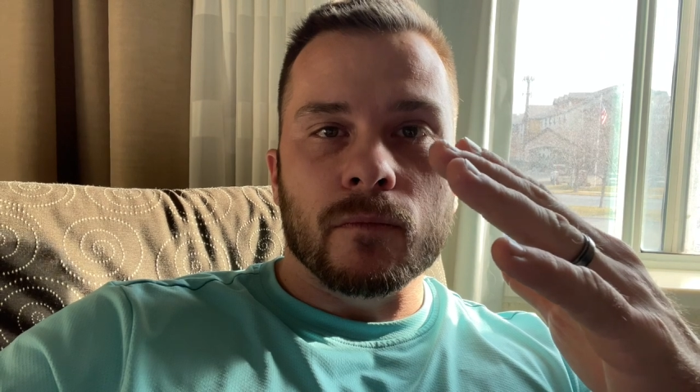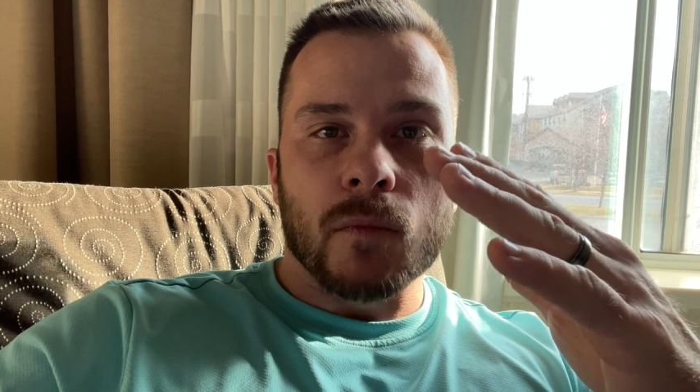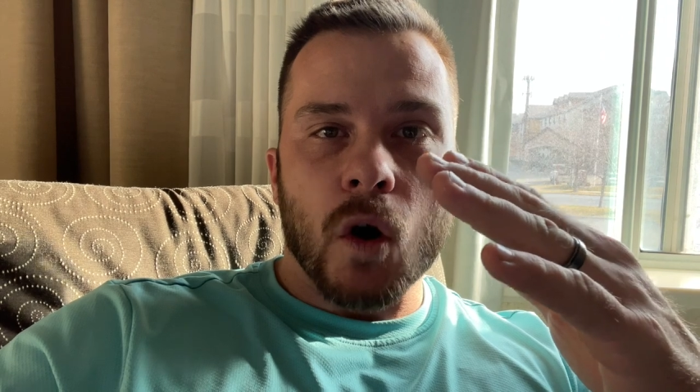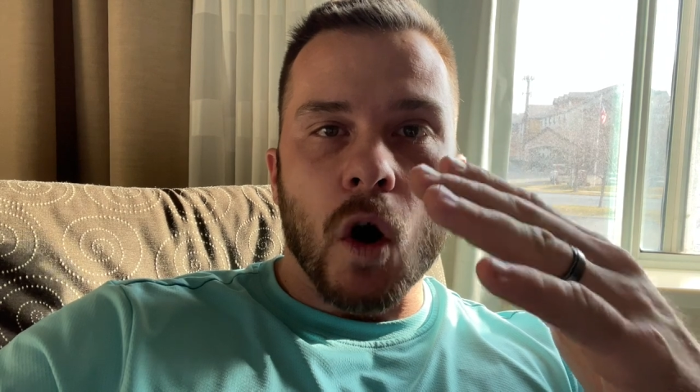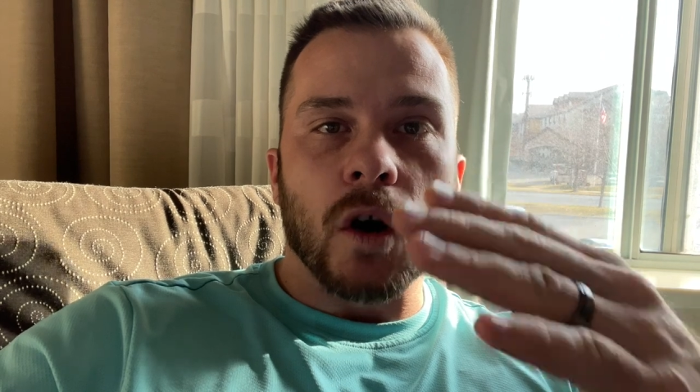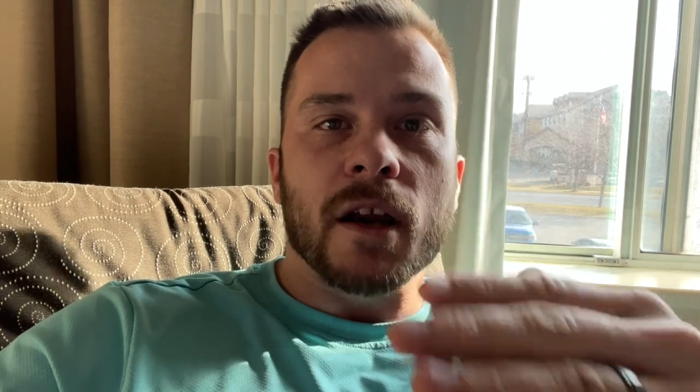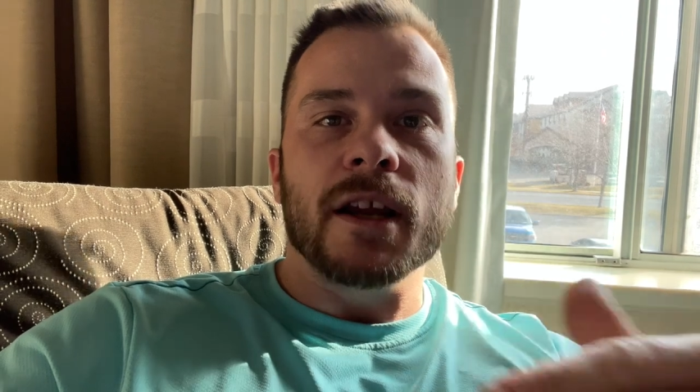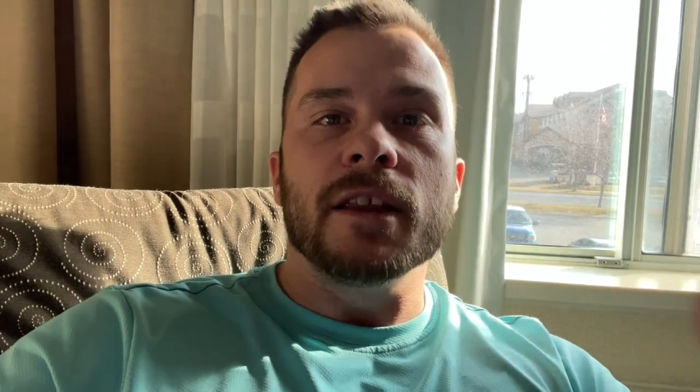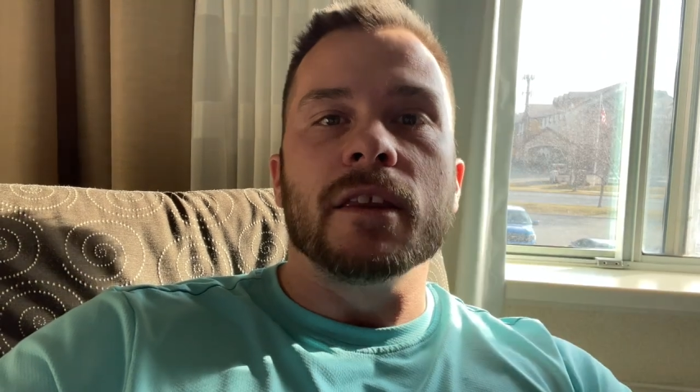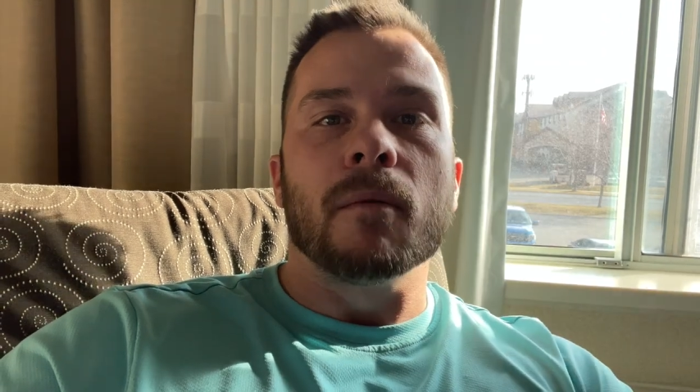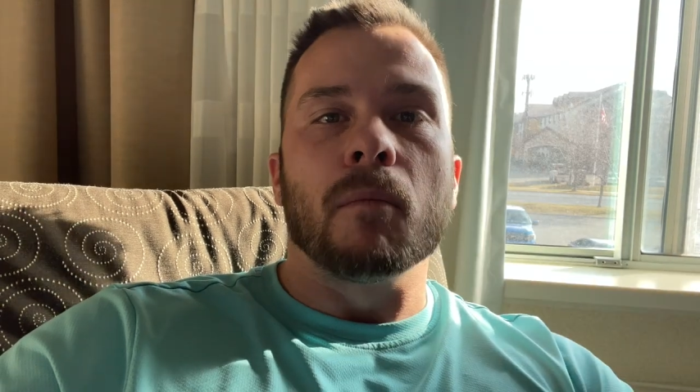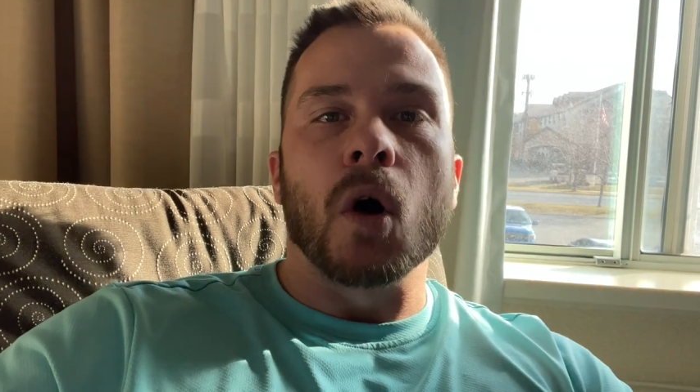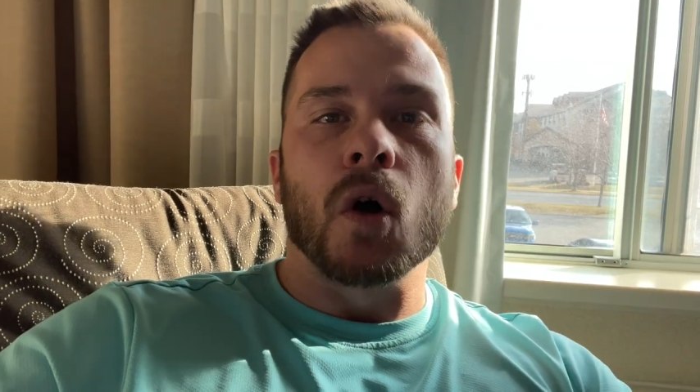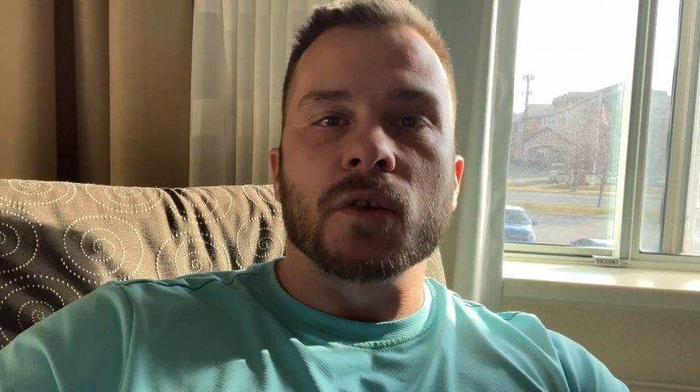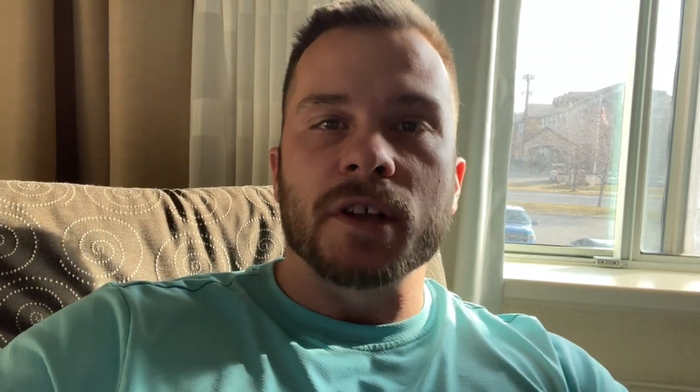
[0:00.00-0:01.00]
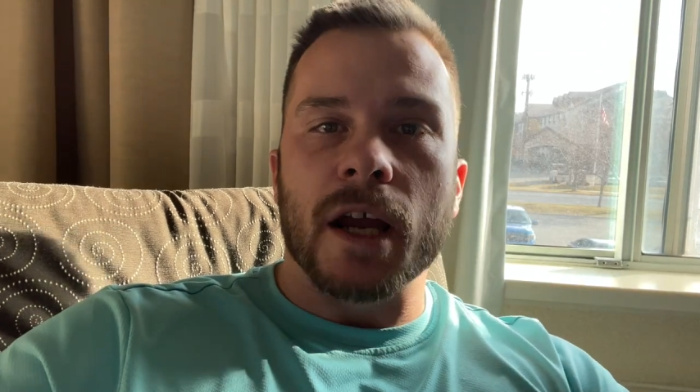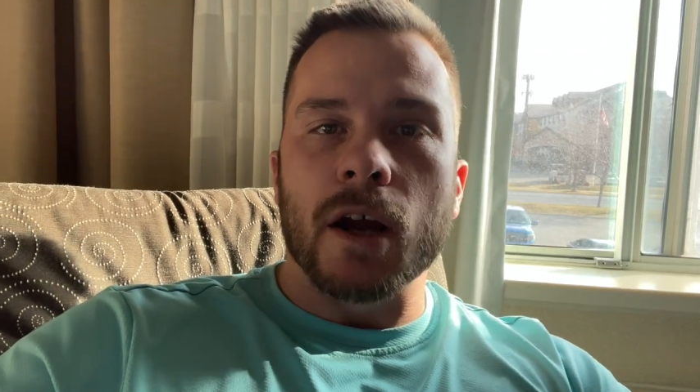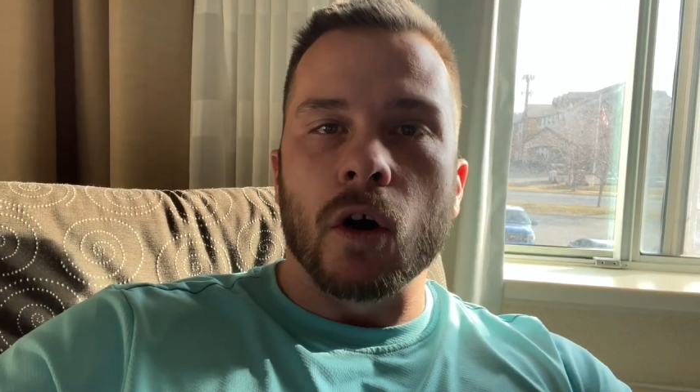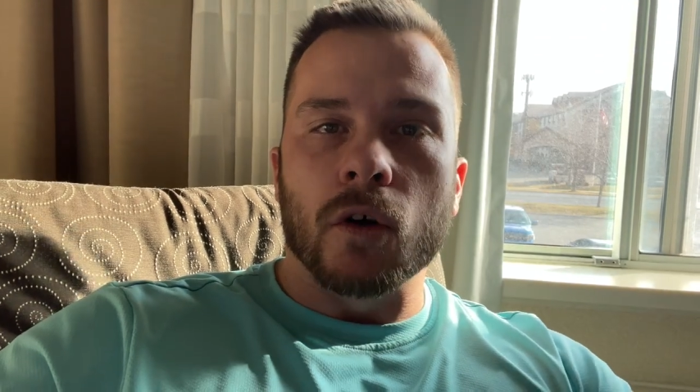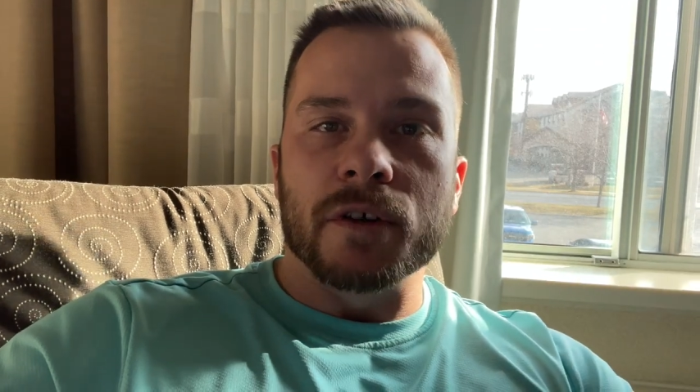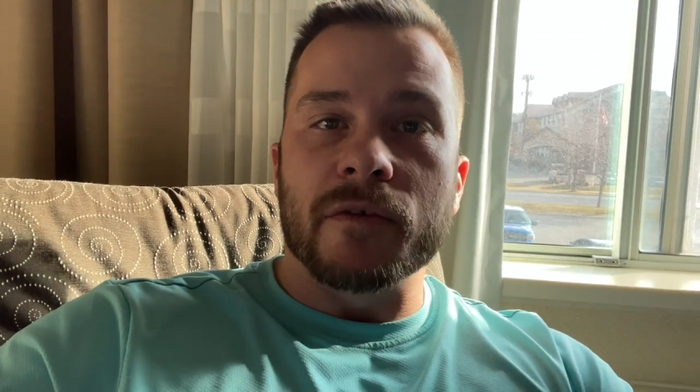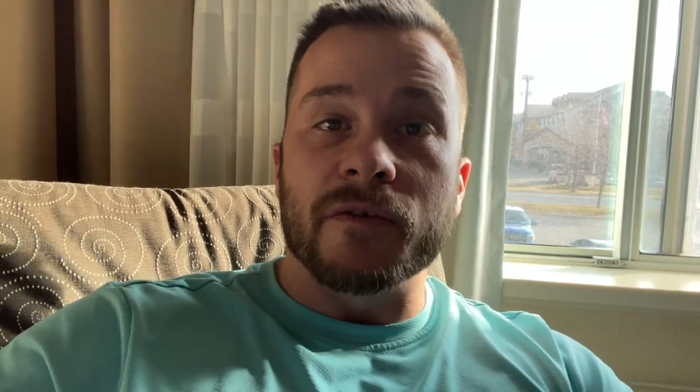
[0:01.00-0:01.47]
are in the
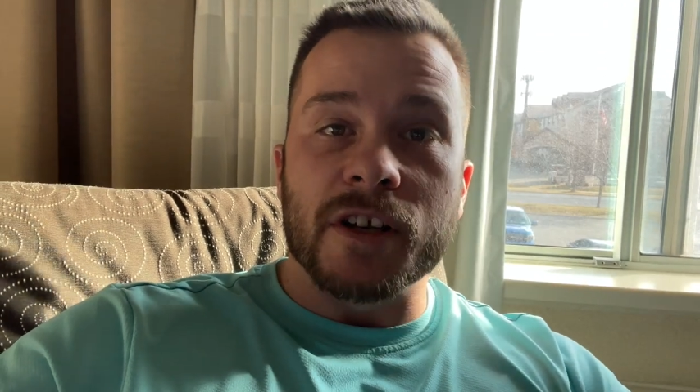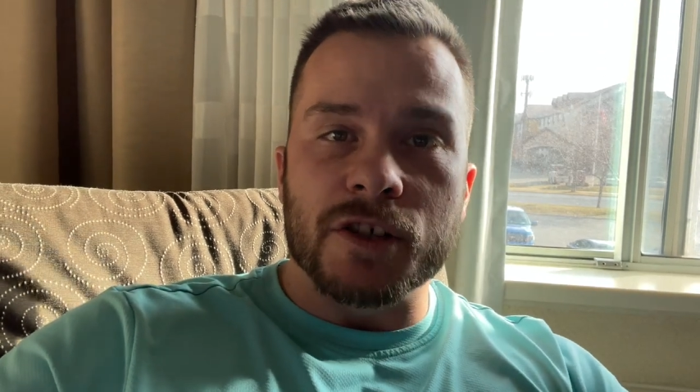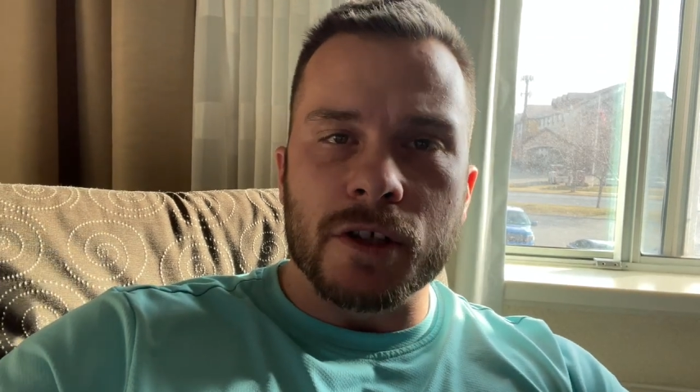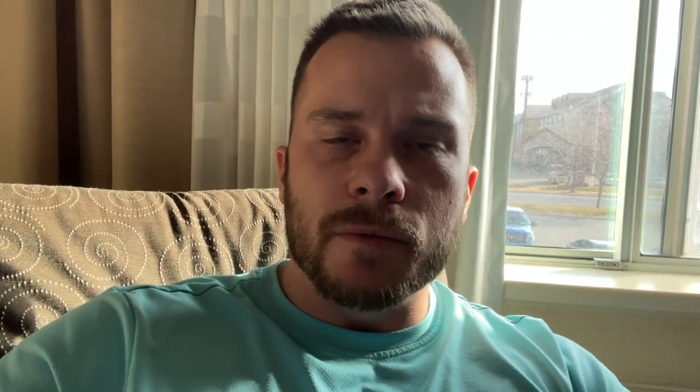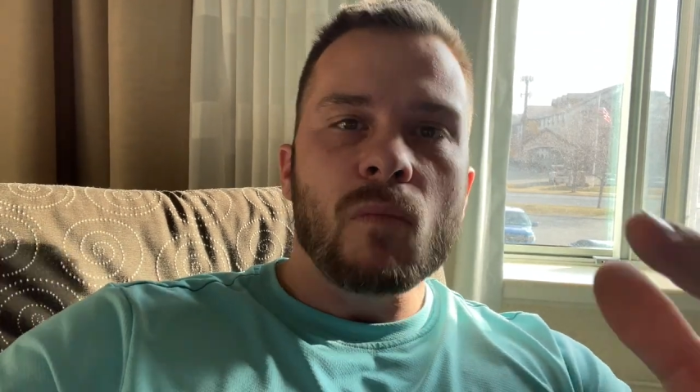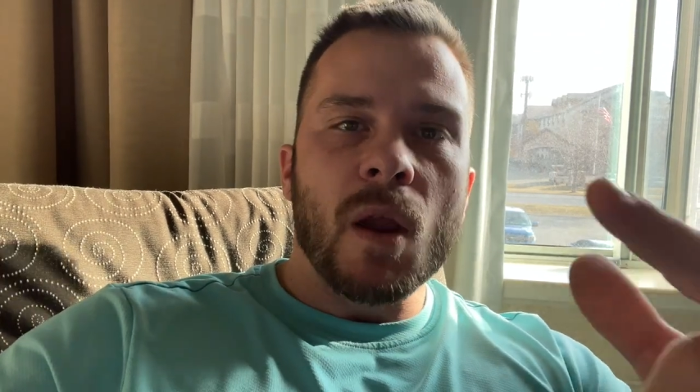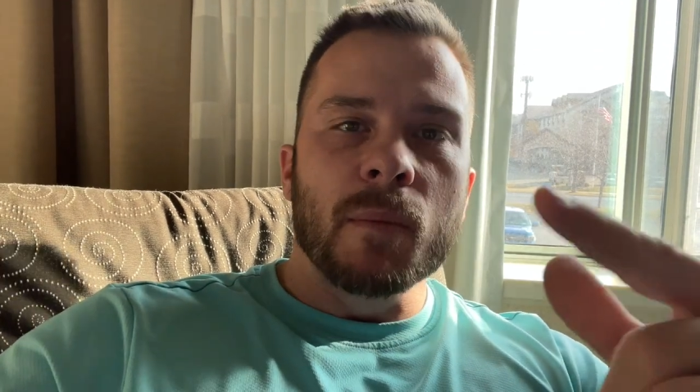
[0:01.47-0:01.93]
multi-haul division.